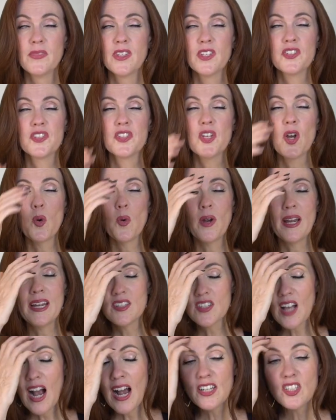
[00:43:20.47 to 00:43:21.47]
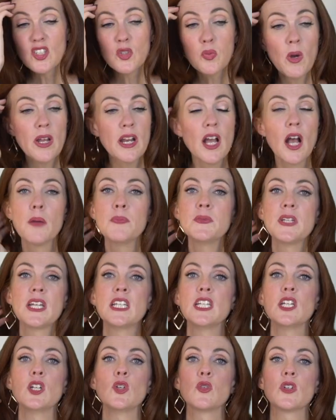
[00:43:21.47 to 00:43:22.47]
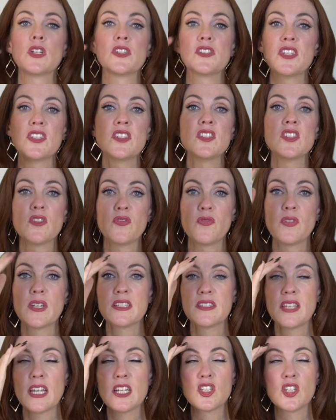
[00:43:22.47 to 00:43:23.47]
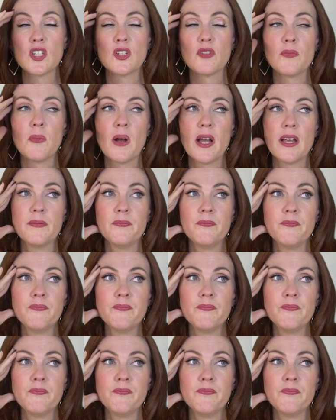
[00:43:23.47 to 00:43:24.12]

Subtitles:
So I just want to update you, because this is a fixation of mine.